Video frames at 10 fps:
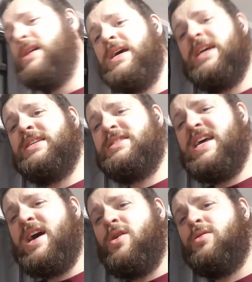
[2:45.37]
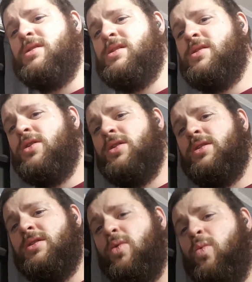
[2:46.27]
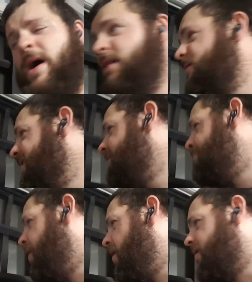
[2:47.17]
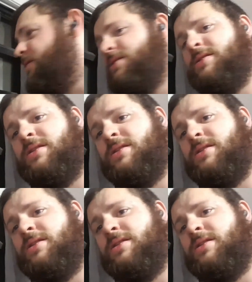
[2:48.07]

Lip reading: is now welded bars.